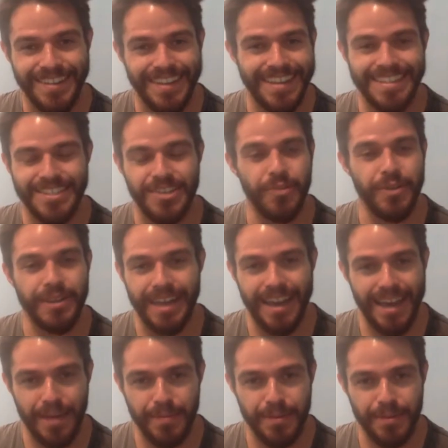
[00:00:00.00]
like it's going to
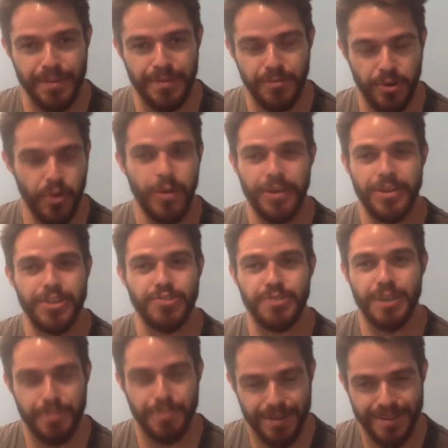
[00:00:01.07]
happen. We're and going so, to
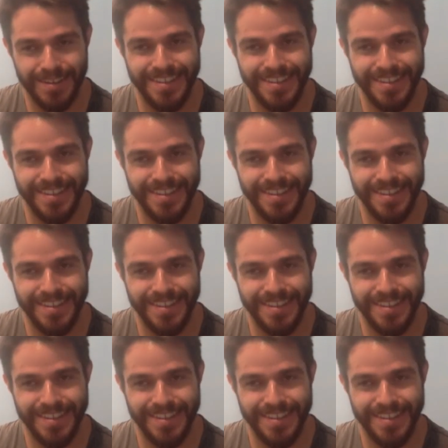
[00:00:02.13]
trip.